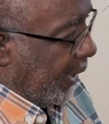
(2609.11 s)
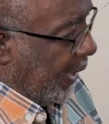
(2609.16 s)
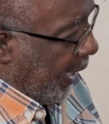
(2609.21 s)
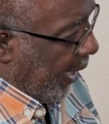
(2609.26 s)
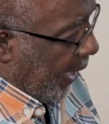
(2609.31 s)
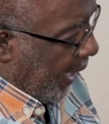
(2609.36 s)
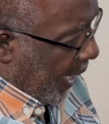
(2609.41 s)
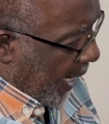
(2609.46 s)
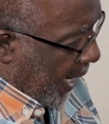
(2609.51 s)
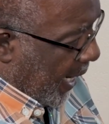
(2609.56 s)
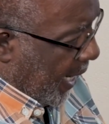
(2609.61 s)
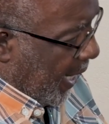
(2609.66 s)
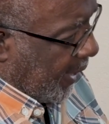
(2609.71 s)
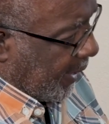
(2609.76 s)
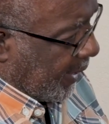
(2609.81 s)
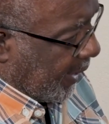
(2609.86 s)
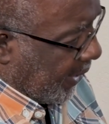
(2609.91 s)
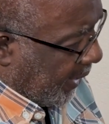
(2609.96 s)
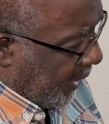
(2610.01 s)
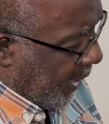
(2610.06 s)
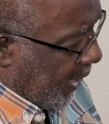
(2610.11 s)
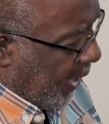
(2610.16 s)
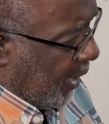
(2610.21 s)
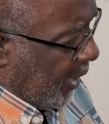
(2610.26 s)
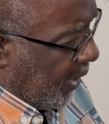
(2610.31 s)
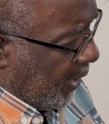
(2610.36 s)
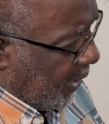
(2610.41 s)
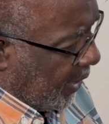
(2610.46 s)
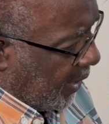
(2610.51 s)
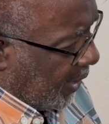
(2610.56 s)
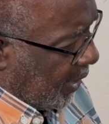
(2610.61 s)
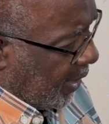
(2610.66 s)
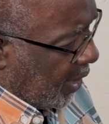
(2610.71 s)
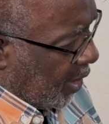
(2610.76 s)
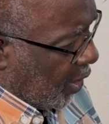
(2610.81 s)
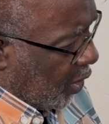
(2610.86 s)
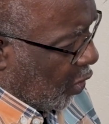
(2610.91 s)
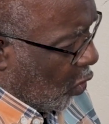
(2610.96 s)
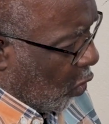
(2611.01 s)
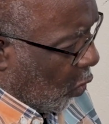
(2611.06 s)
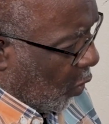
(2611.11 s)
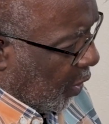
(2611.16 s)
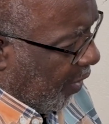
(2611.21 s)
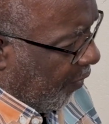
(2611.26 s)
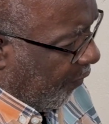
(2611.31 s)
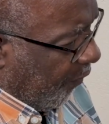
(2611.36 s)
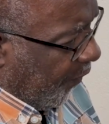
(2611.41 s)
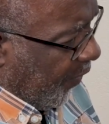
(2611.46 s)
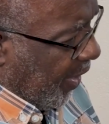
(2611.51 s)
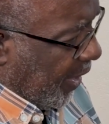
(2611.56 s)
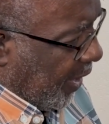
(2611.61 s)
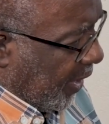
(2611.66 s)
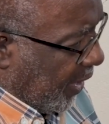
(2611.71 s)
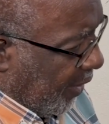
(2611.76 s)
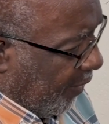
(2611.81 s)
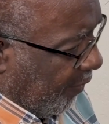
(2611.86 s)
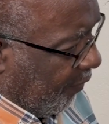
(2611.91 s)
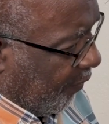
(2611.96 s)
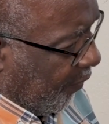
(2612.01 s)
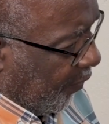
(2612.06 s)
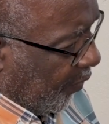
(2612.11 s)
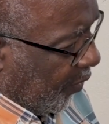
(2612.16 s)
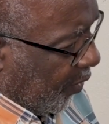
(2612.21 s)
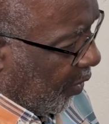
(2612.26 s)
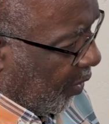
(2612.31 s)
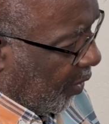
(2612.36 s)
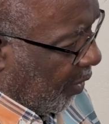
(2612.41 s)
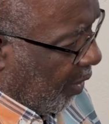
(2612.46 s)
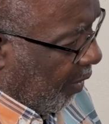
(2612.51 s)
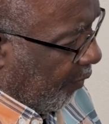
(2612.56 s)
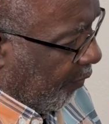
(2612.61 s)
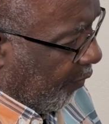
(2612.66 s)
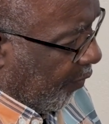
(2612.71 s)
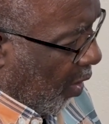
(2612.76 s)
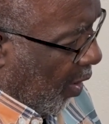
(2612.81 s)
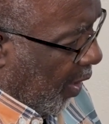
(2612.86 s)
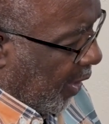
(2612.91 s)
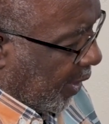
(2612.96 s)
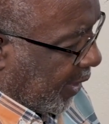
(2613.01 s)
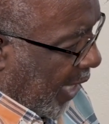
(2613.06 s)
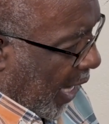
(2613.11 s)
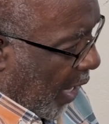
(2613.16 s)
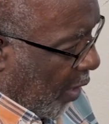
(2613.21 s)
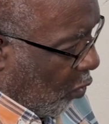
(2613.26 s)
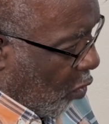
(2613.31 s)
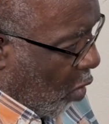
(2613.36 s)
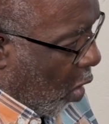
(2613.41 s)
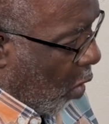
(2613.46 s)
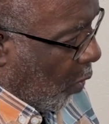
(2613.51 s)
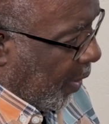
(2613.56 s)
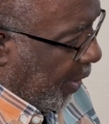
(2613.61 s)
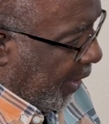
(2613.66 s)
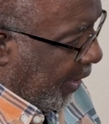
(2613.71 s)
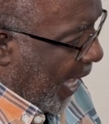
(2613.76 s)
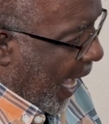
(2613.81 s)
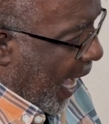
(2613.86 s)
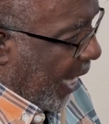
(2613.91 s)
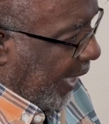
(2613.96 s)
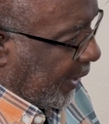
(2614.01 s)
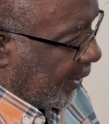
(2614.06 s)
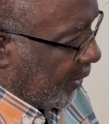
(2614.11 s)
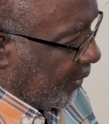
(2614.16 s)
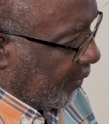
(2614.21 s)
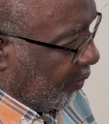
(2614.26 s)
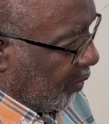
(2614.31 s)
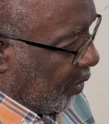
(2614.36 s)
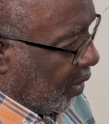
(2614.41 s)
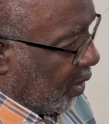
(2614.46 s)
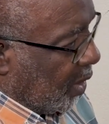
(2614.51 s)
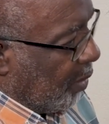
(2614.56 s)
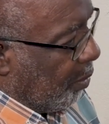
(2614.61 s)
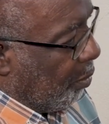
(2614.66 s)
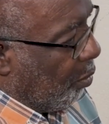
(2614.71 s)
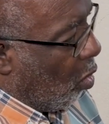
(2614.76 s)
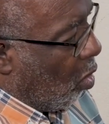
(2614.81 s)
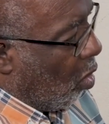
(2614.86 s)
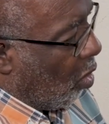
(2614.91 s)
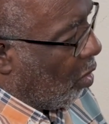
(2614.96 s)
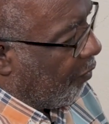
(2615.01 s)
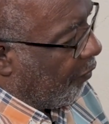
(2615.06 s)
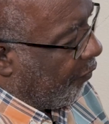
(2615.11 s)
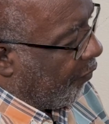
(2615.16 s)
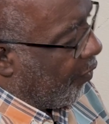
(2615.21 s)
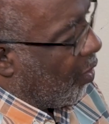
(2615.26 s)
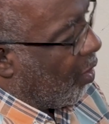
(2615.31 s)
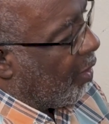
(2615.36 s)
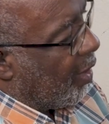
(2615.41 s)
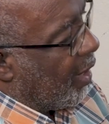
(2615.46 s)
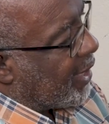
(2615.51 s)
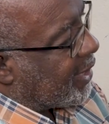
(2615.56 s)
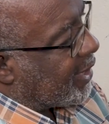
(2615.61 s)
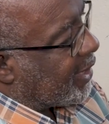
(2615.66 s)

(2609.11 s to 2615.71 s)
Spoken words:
there are still no definitive voice around that. More for a